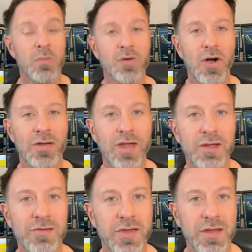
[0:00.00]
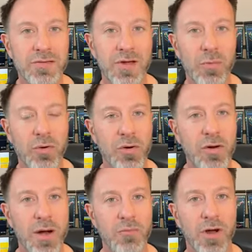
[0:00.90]
we've got our next Kickstart
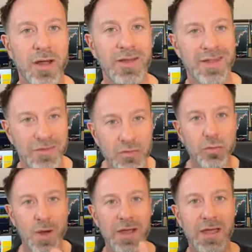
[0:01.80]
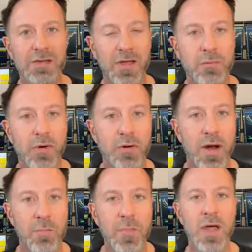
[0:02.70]
program running, and that's a 28-day
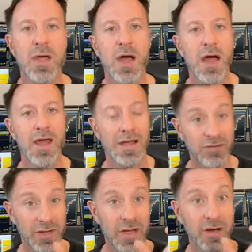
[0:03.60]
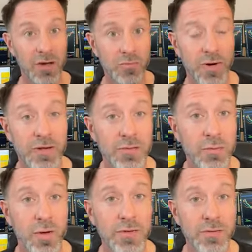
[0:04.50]
program, And actually, I'm running this
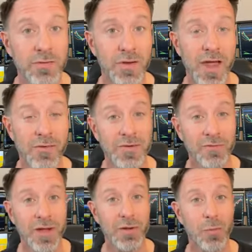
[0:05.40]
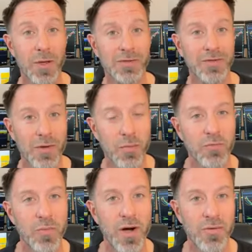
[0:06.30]
one. So Kerry's having a little bit of time
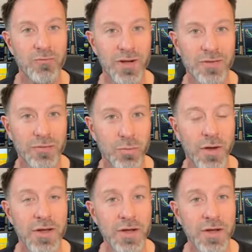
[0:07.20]
off, but I'm running this one.